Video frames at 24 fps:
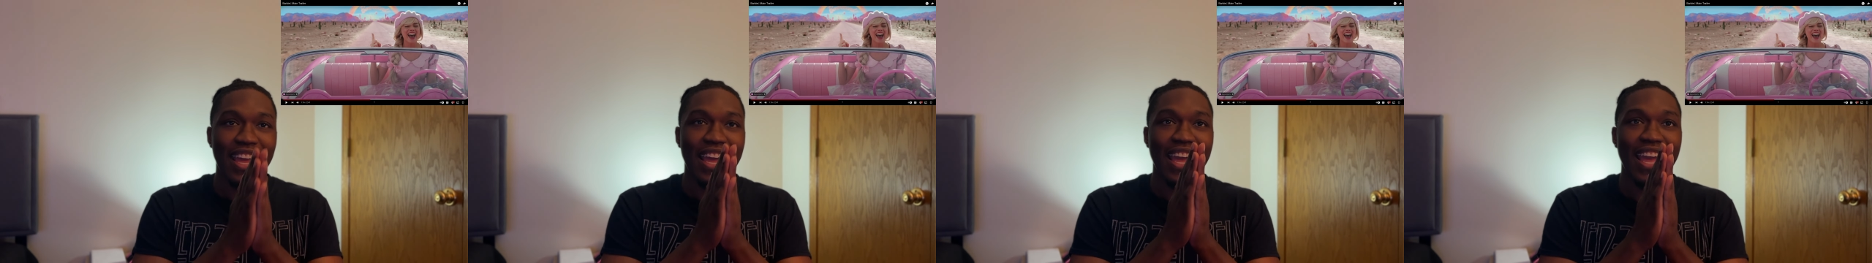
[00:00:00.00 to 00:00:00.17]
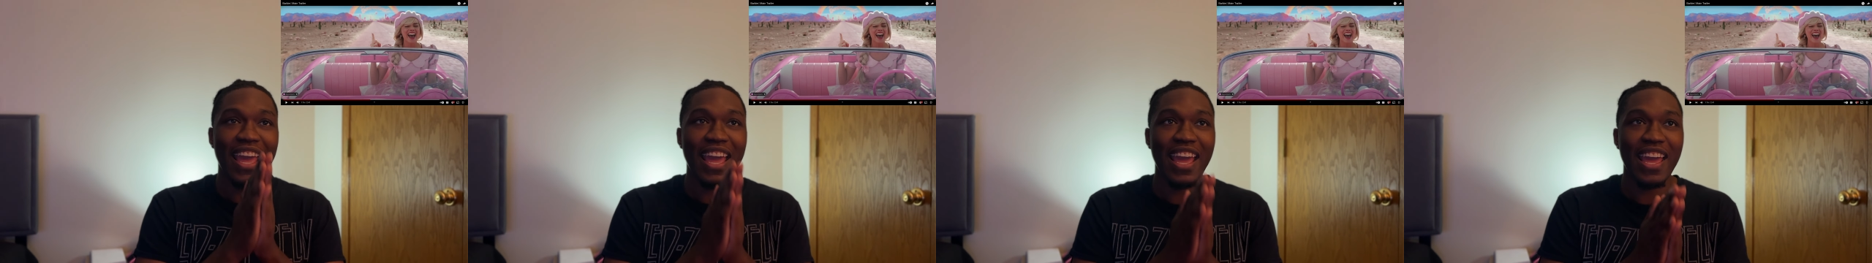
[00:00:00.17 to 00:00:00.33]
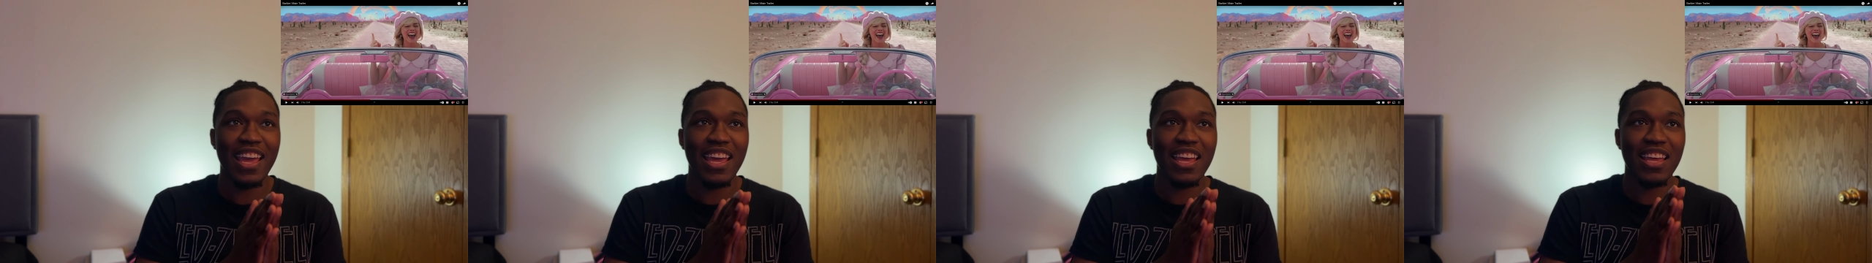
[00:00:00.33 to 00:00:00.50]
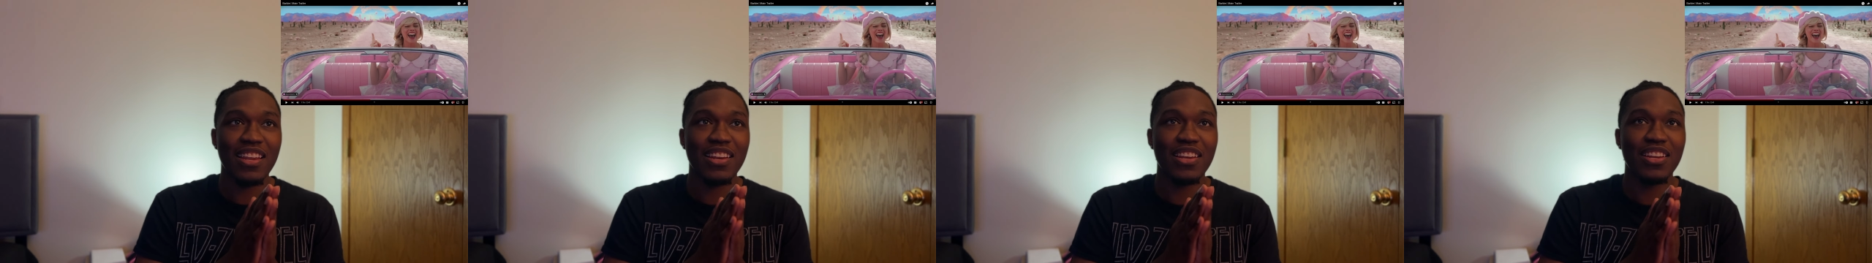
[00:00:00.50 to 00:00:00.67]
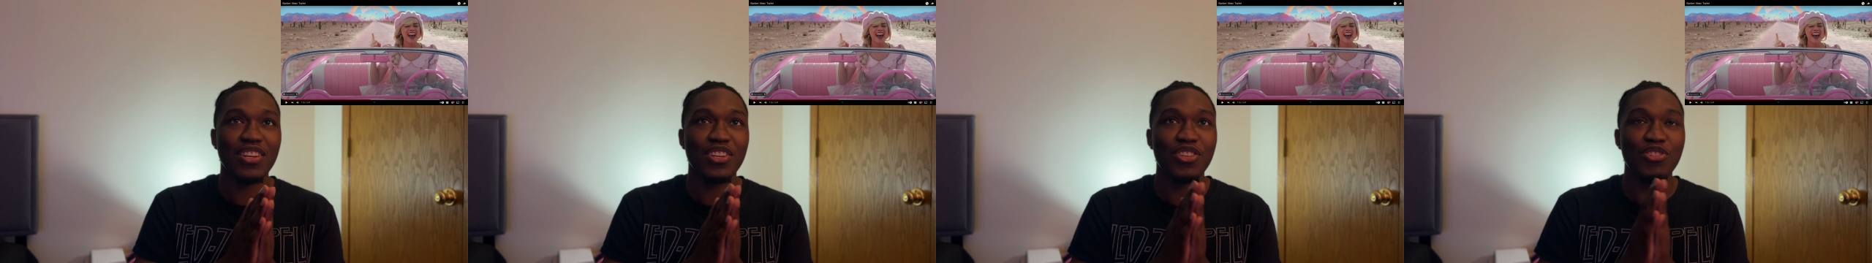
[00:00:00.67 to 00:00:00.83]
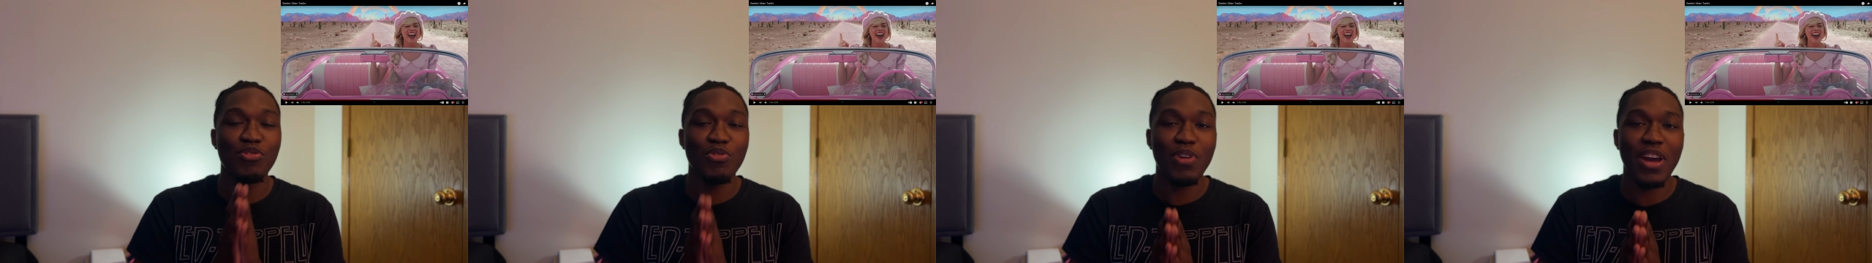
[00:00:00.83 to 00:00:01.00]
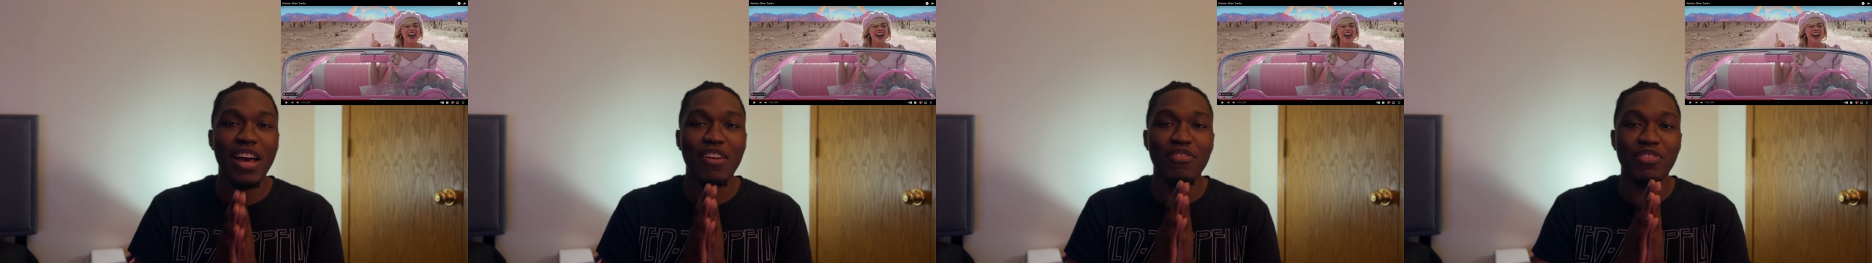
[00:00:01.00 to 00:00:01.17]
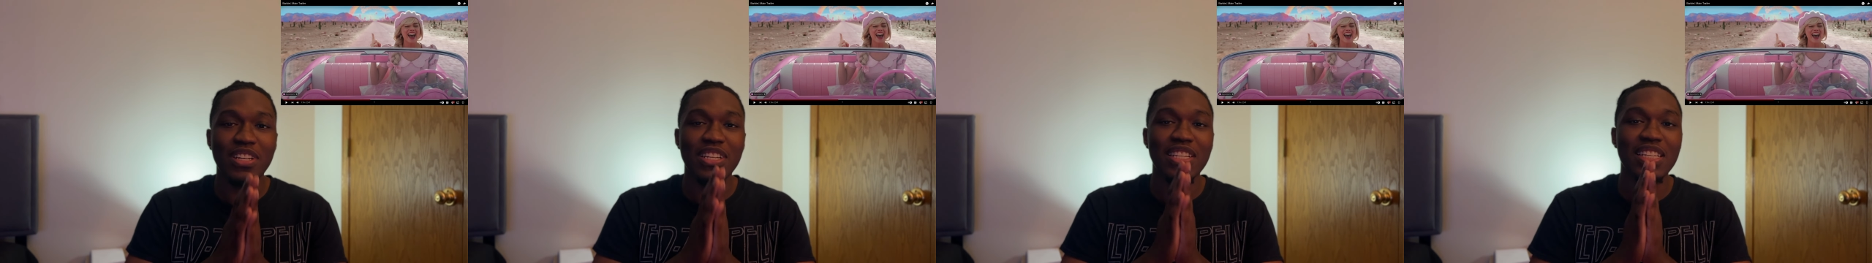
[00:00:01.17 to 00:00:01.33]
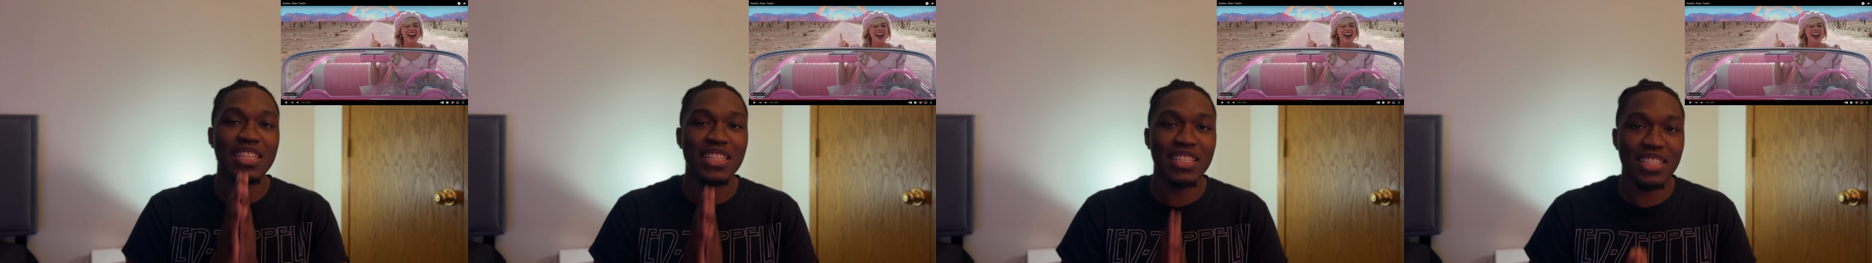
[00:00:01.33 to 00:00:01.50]
and you have a
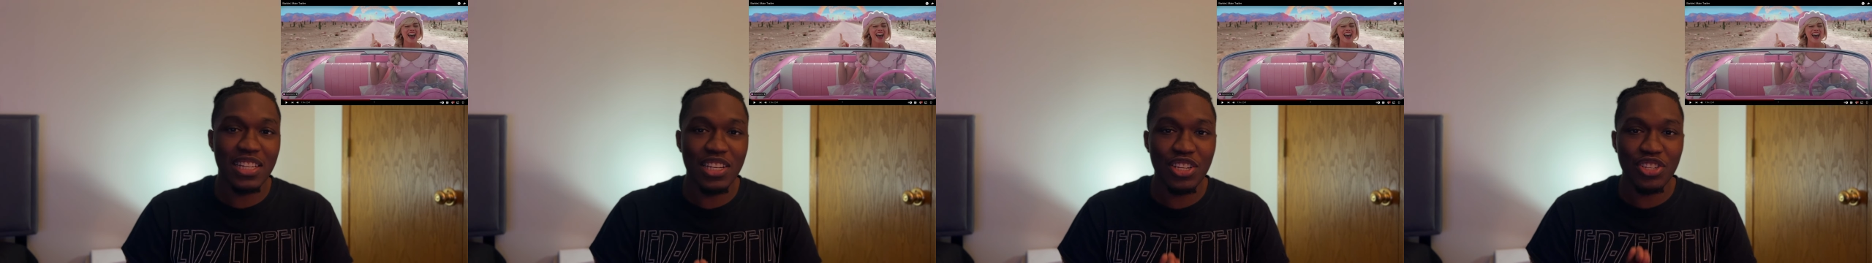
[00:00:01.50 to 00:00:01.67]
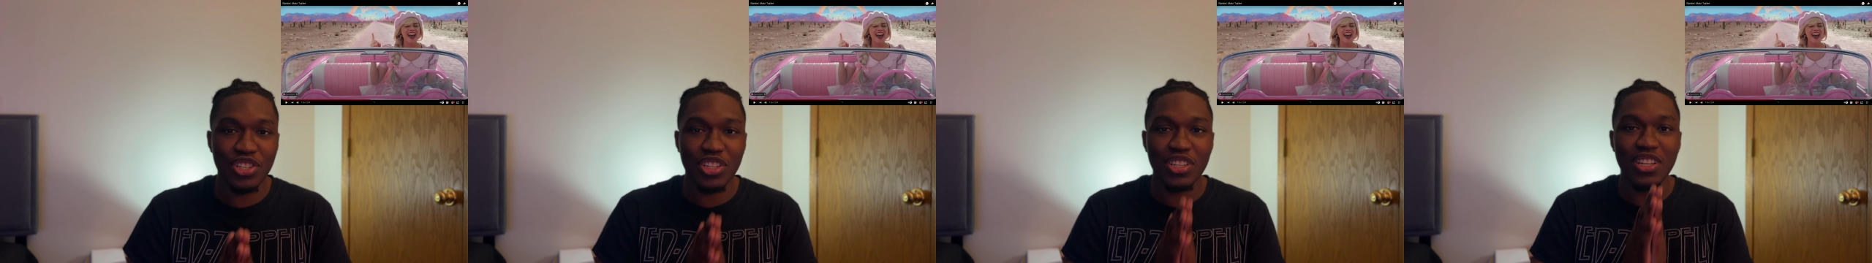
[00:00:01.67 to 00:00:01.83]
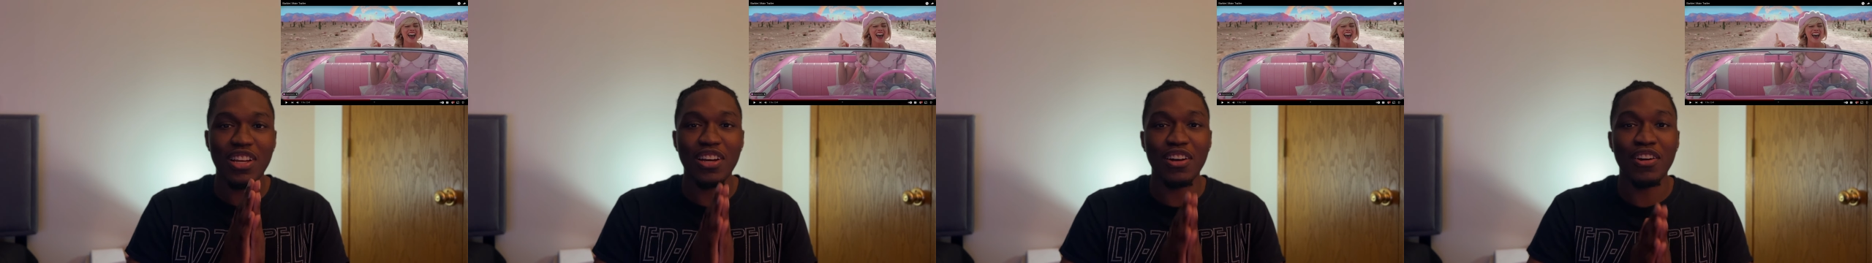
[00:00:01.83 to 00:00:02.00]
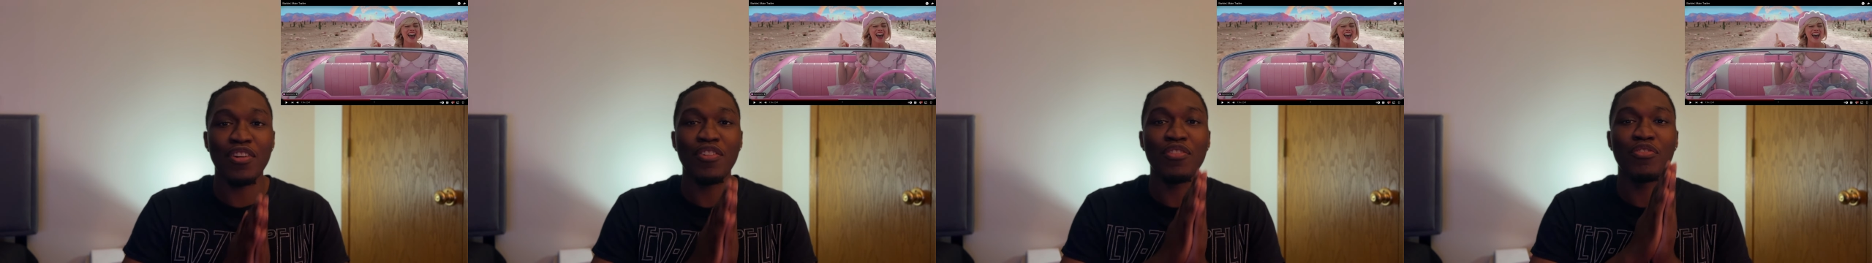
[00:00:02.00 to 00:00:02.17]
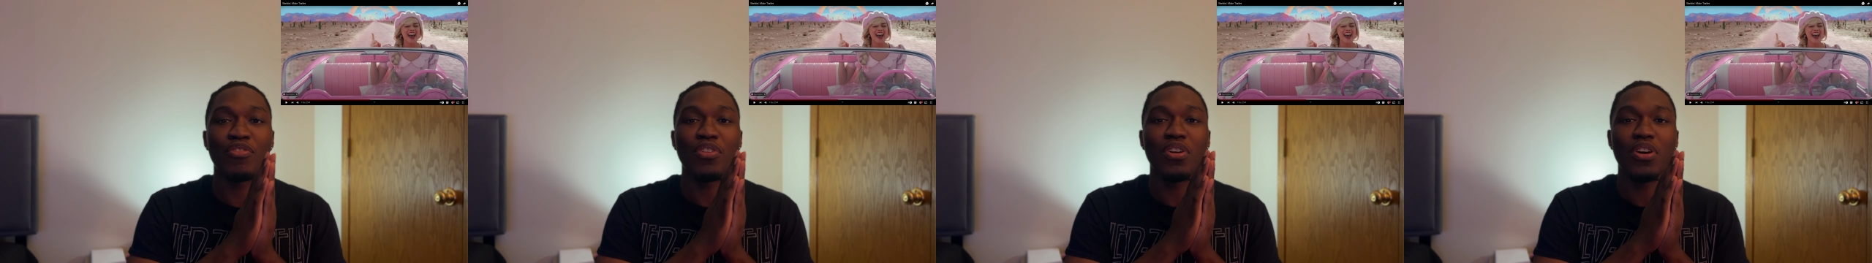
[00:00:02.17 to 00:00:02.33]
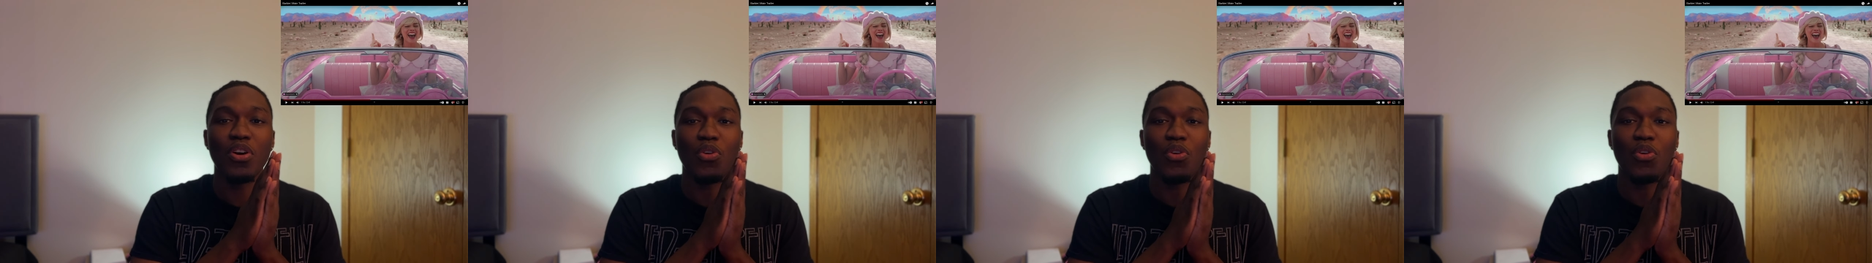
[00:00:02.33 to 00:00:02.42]
decision of